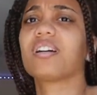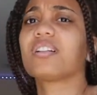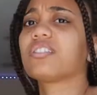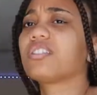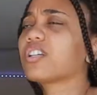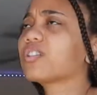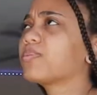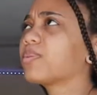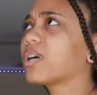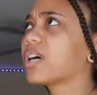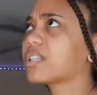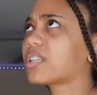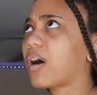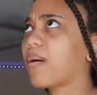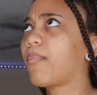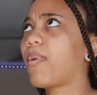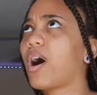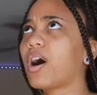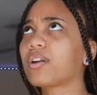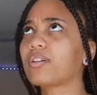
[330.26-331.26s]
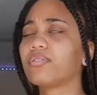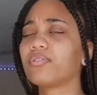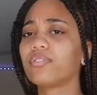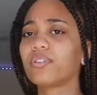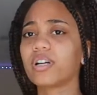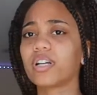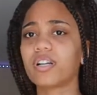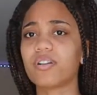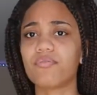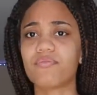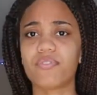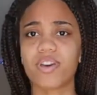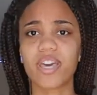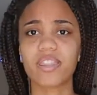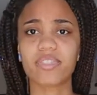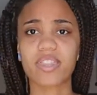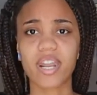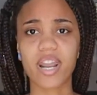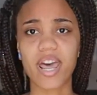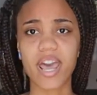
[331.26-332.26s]
just because I bought it for an
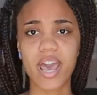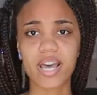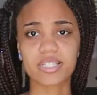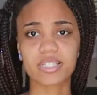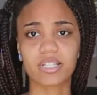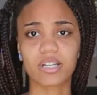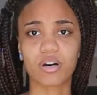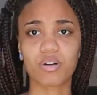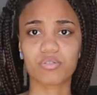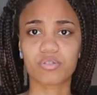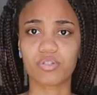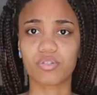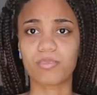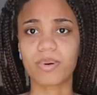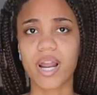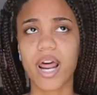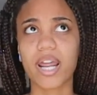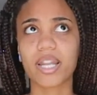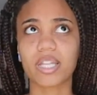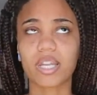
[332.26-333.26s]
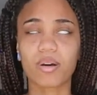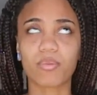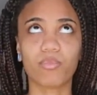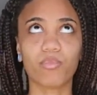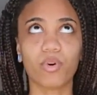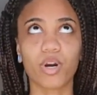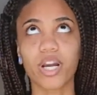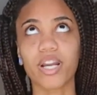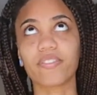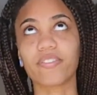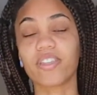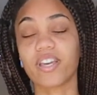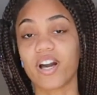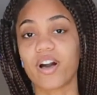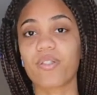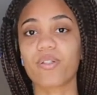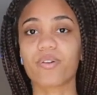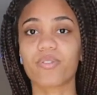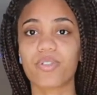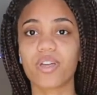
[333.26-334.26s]
event that I had to go to, but I ended up wearing the
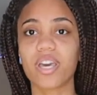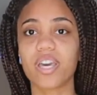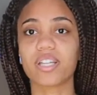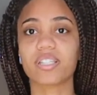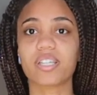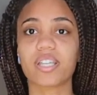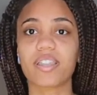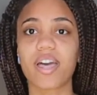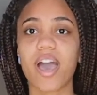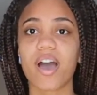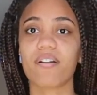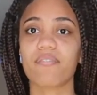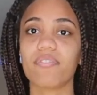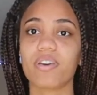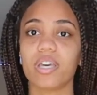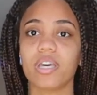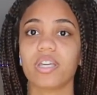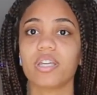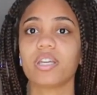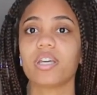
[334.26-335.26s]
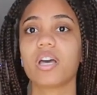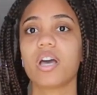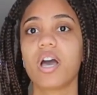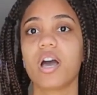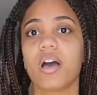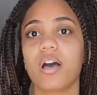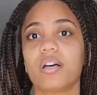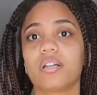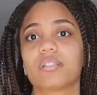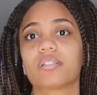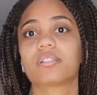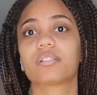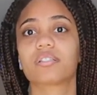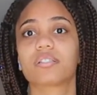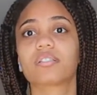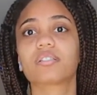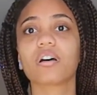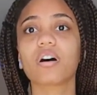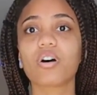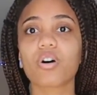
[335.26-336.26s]
other thing to that event.
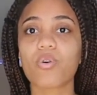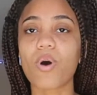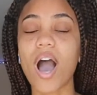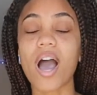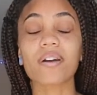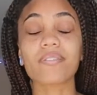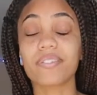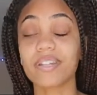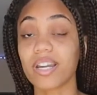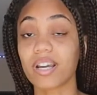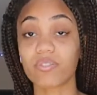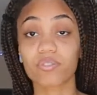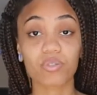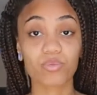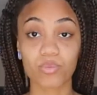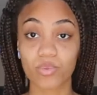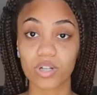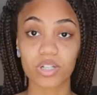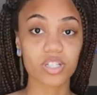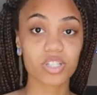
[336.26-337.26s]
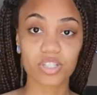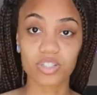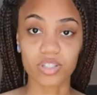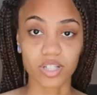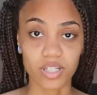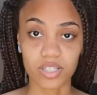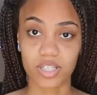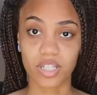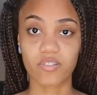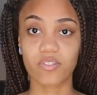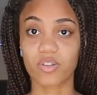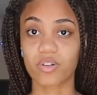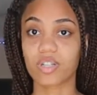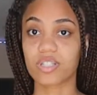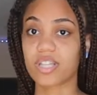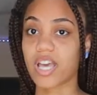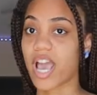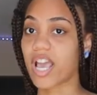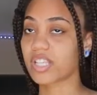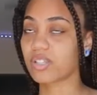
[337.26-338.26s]
So I've never worn this dress, even though the
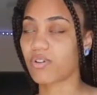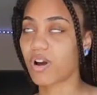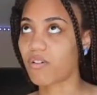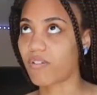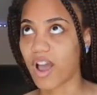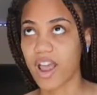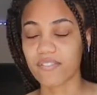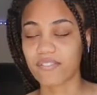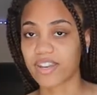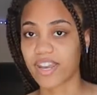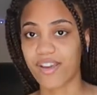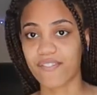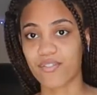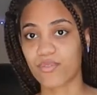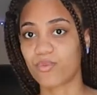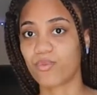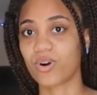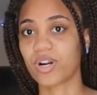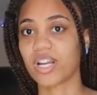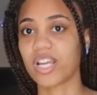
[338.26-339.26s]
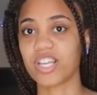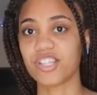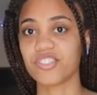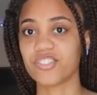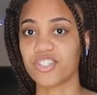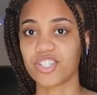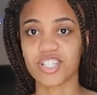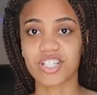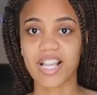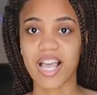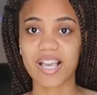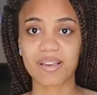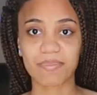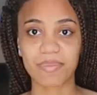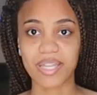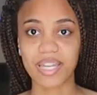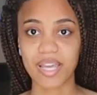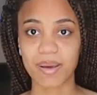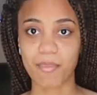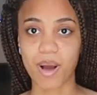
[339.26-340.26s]
tags are off, I've never worn it. It's just like
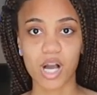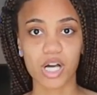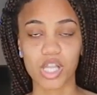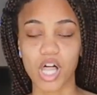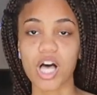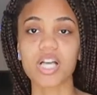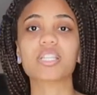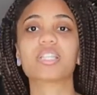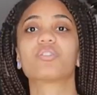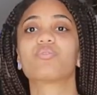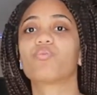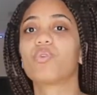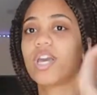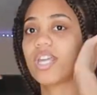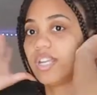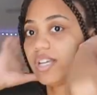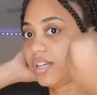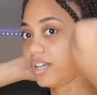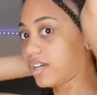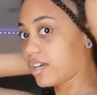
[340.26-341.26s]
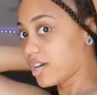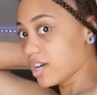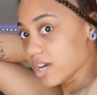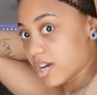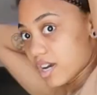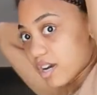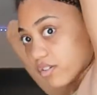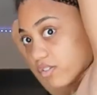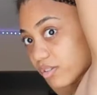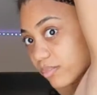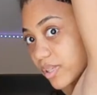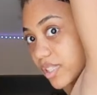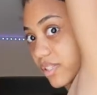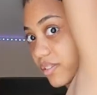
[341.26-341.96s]
been in my closet waiting for me